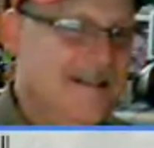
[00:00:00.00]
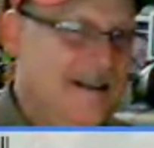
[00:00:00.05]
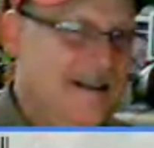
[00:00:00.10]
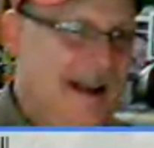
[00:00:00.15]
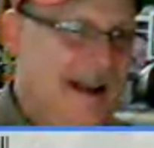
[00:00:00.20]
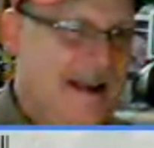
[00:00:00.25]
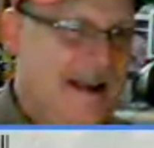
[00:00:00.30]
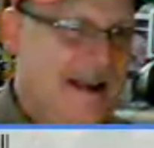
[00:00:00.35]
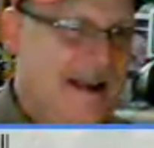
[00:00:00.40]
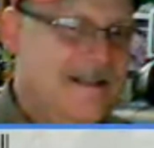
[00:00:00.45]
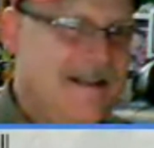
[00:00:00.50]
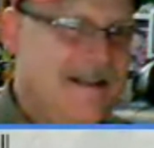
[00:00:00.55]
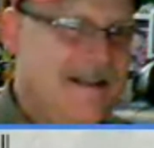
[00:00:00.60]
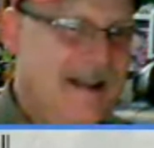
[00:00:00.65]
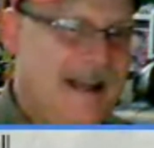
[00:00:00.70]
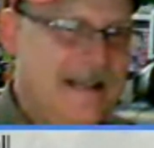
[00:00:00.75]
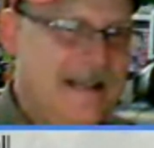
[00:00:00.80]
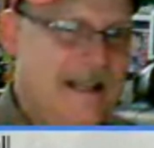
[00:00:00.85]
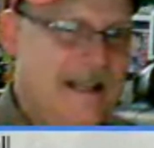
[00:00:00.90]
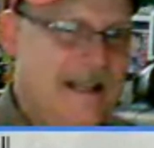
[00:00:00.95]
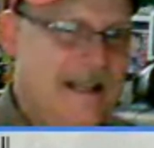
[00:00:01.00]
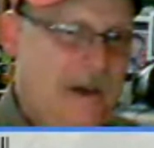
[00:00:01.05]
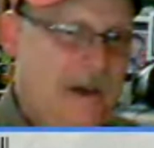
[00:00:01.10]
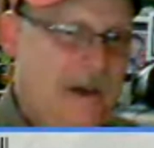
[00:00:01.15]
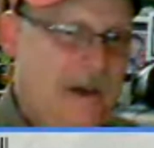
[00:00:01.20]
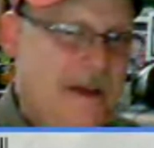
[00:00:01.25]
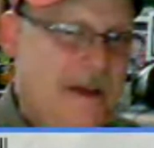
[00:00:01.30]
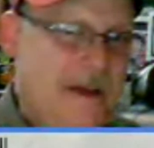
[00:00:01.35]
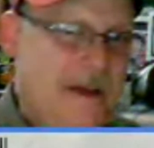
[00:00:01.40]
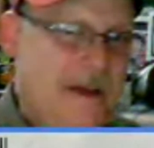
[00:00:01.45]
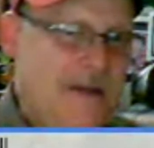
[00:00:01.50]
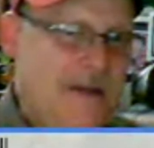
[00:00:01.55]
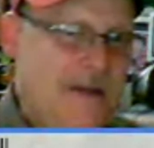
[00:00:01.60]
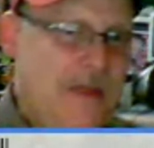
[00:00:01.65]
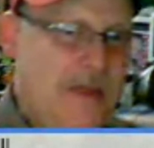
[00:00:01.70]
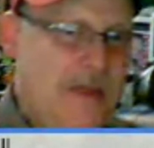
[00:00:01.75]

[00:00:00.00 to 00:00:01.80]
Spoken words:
I'd say there's probably a good